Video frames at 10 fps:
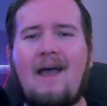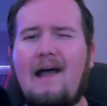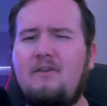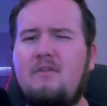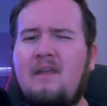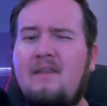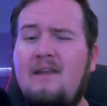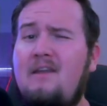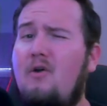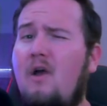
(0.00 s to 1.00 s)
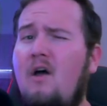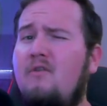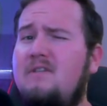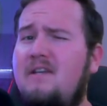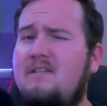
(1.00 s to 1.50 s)
I do think that Nico
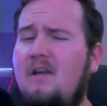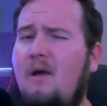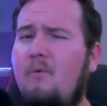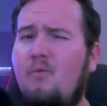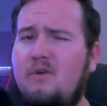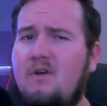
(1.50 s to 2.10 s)
Collins gets a couple more